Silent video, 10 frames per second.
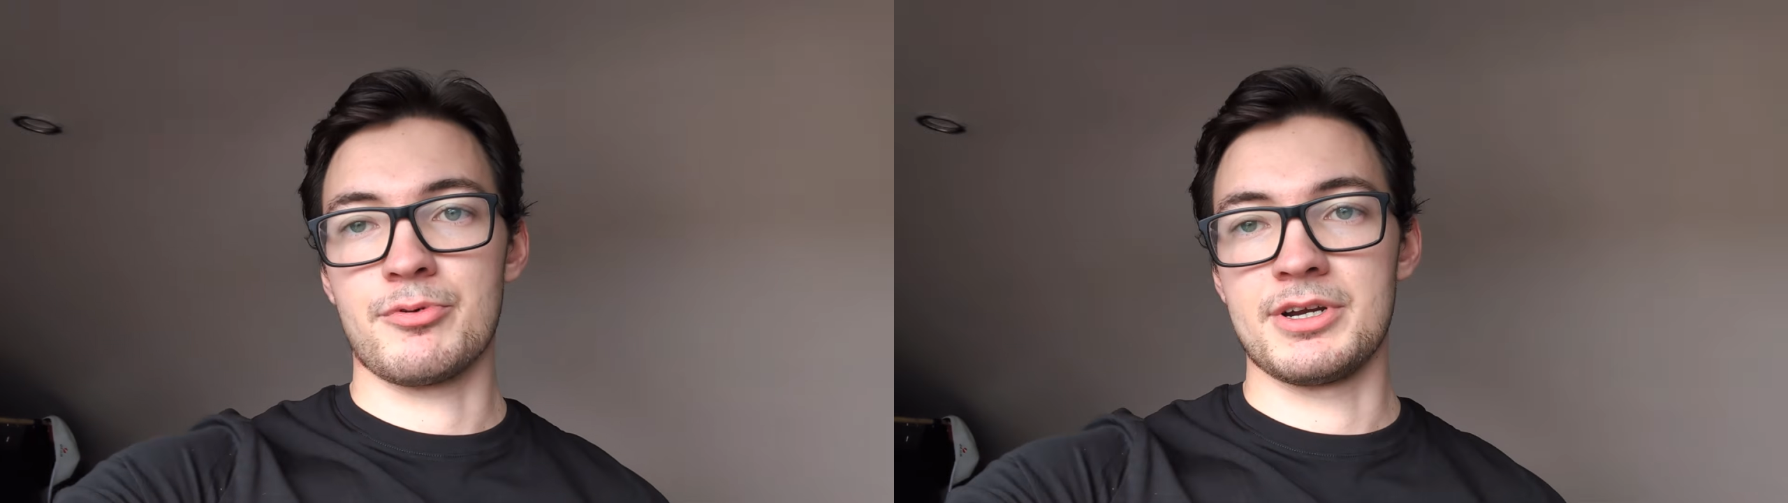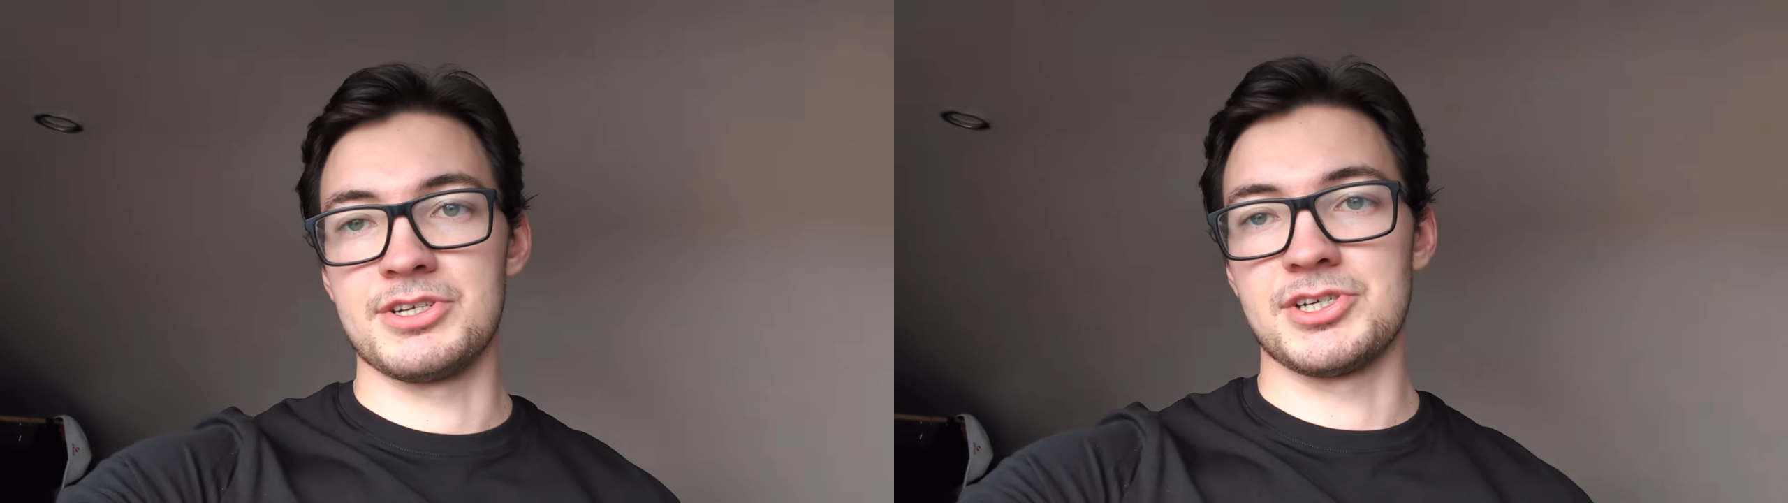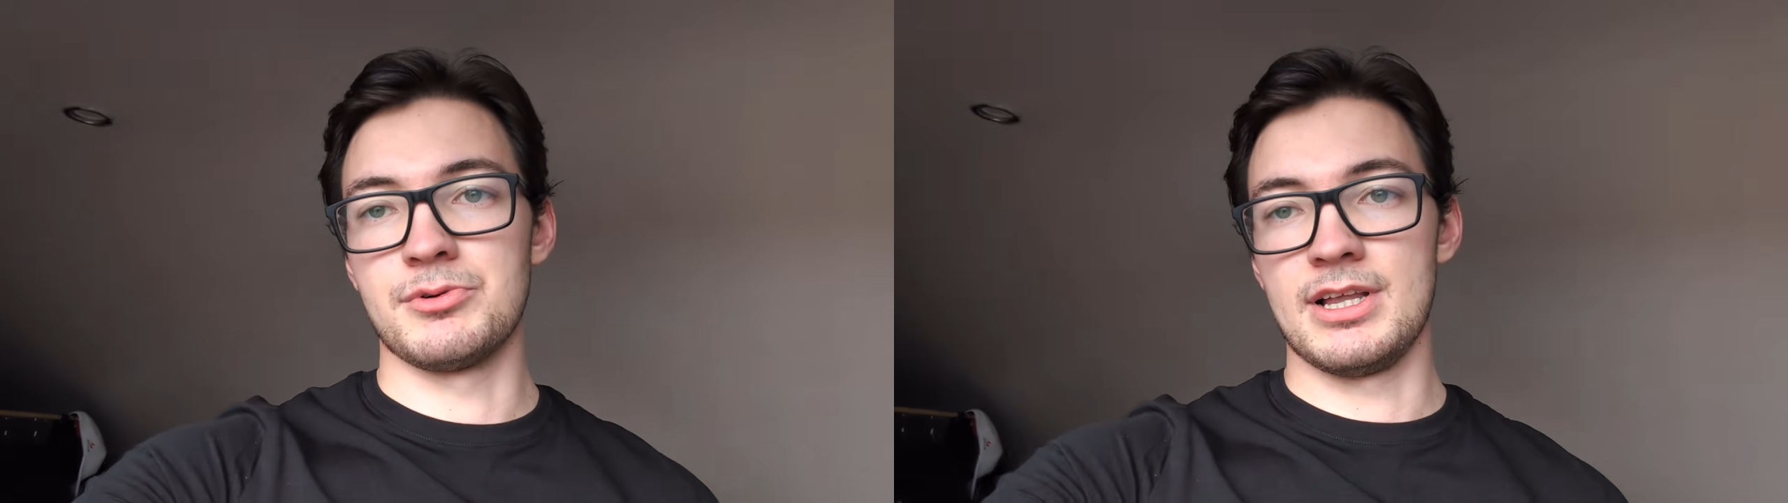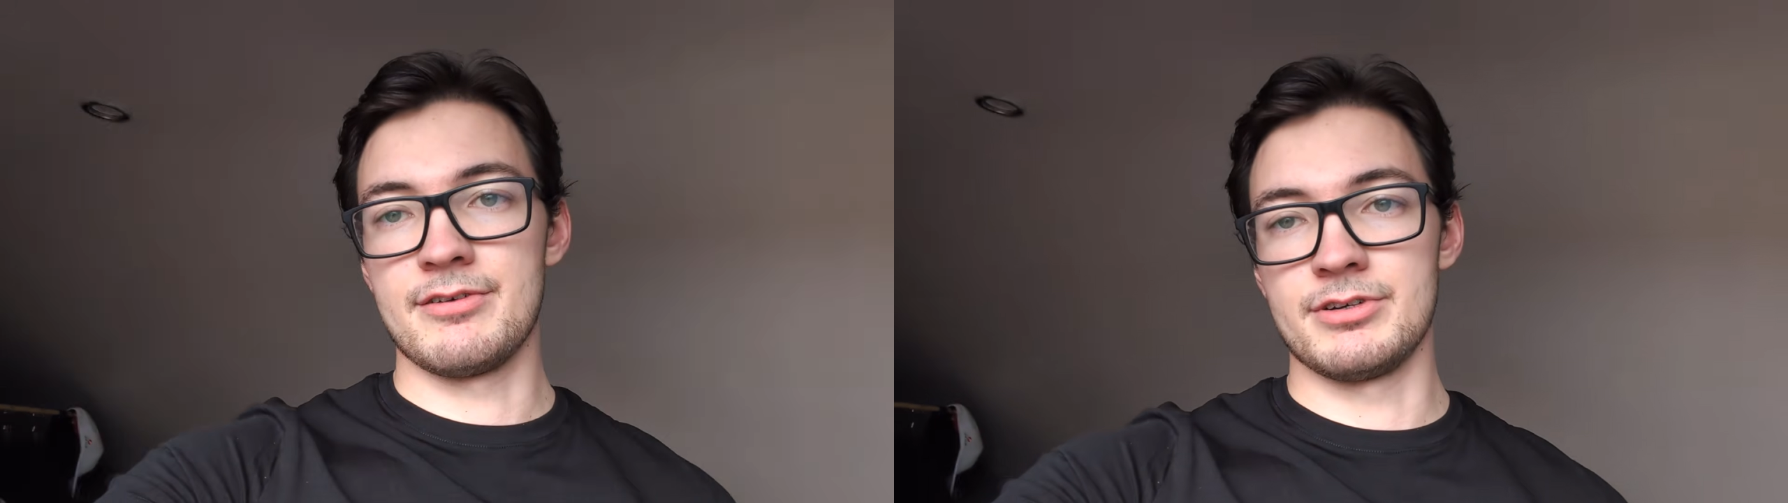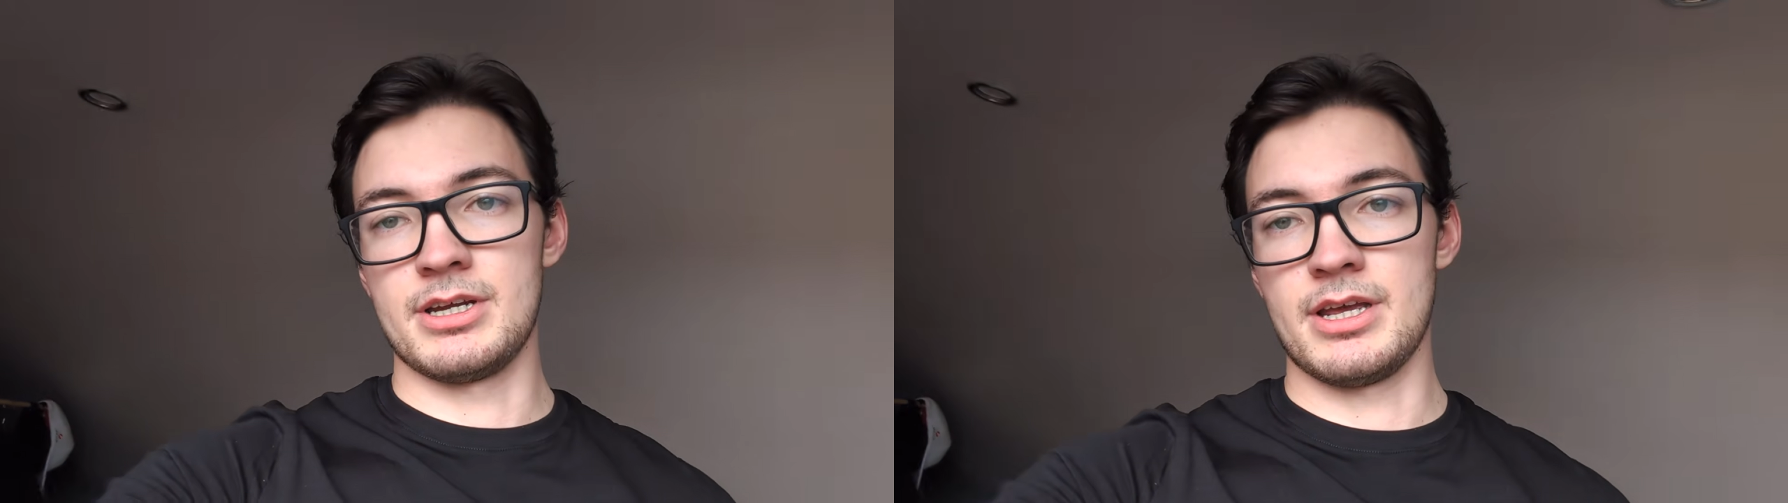range you will
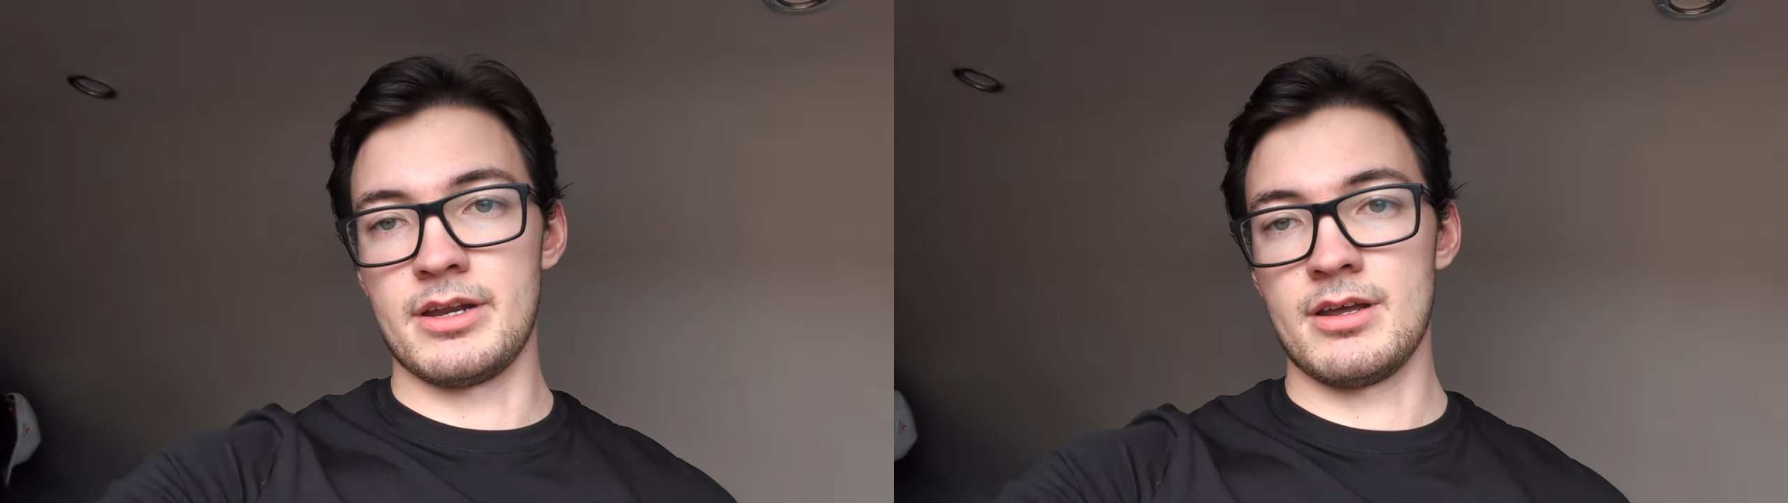ever need.